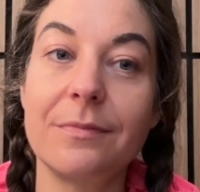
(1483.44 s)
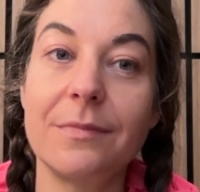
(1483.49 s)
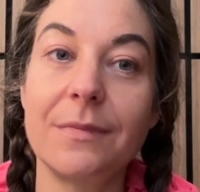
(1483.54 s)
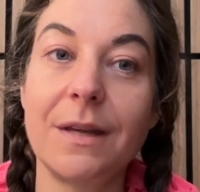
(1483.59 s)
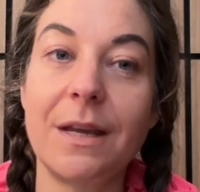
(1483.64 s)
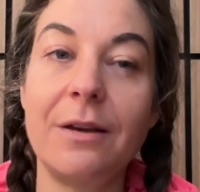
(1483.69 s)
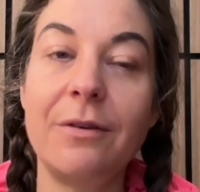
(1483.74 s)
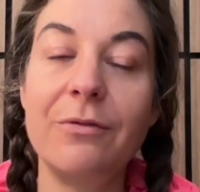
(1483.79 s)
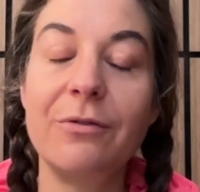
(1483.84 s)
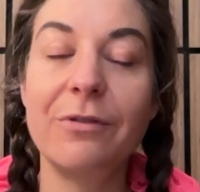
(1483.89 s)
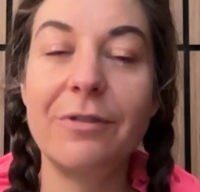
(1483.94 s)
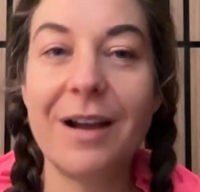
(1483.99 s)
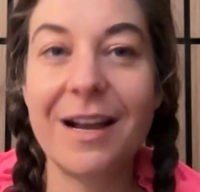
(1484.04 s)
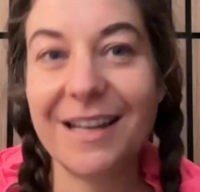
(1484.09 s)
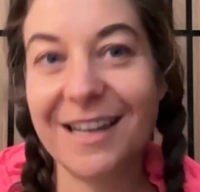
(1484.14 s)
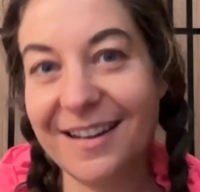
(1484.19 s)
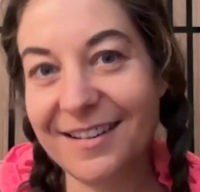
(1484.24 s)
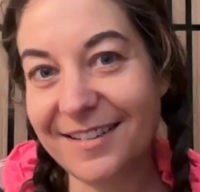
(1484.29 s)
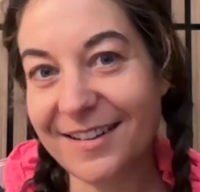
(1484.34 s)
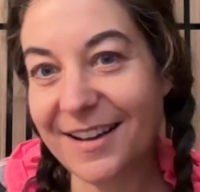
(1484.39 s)
and
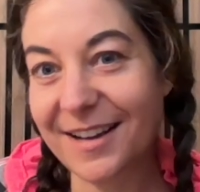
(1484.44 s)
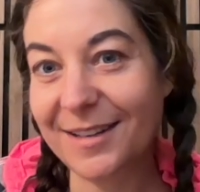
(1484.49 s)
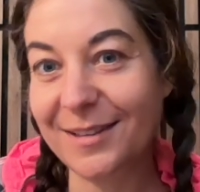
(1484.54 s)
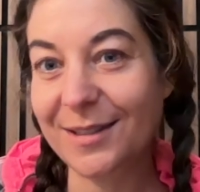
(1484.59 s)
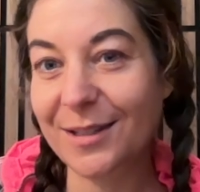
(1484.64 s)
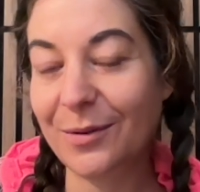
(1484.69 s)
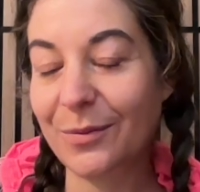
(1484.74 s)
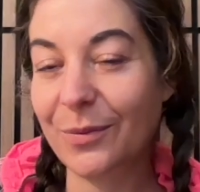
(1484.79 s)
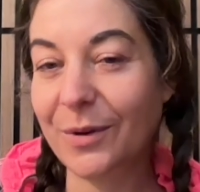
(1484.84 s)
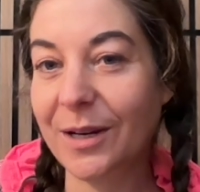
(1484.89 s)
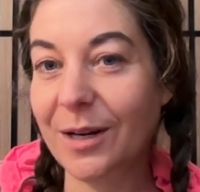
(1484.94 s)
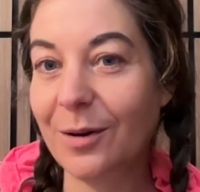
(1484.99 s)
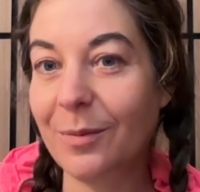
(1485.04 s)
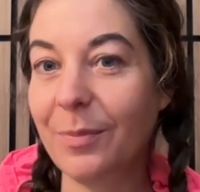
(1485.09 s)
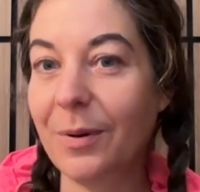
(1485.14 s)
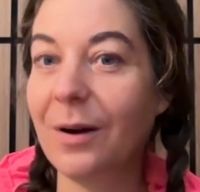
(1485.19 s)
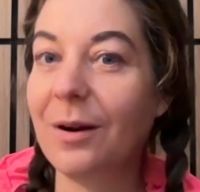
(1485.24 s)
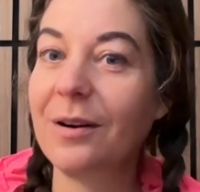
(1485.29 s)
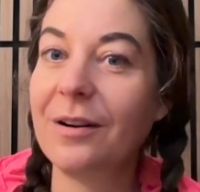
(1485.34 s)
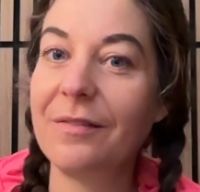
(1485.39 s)
recognize that we are
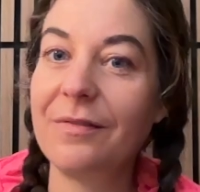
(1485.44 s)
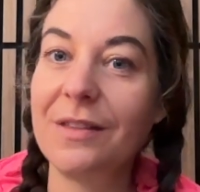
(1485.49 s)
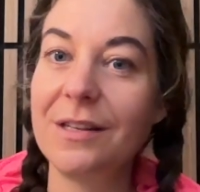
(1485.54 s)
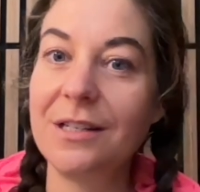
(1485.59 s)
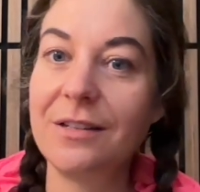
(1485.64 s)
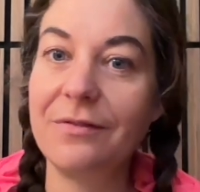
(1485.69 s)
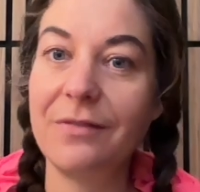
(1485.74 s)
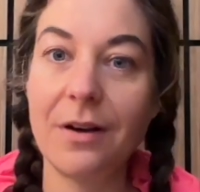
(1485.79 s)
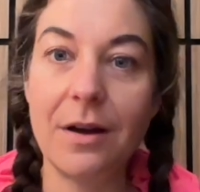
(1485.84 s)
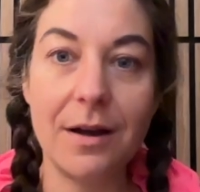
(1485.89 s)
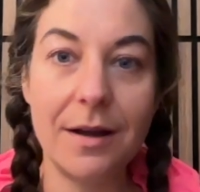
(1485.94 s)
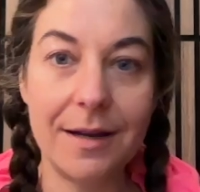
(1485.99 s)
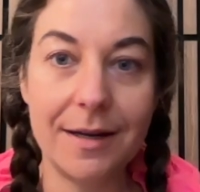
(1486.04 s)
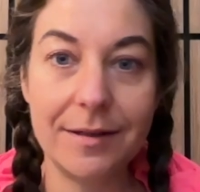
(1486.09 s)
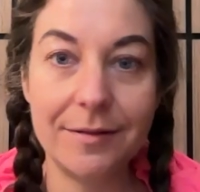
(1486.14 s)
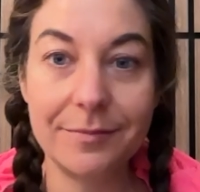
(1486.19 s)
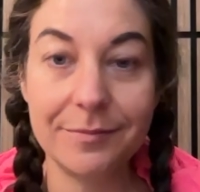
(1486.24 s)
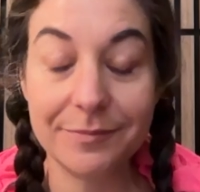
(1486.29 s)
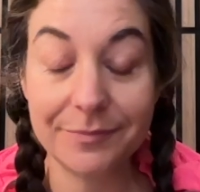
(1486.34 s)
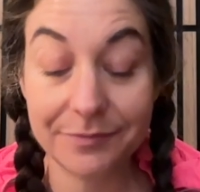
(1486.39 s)
part of the divine.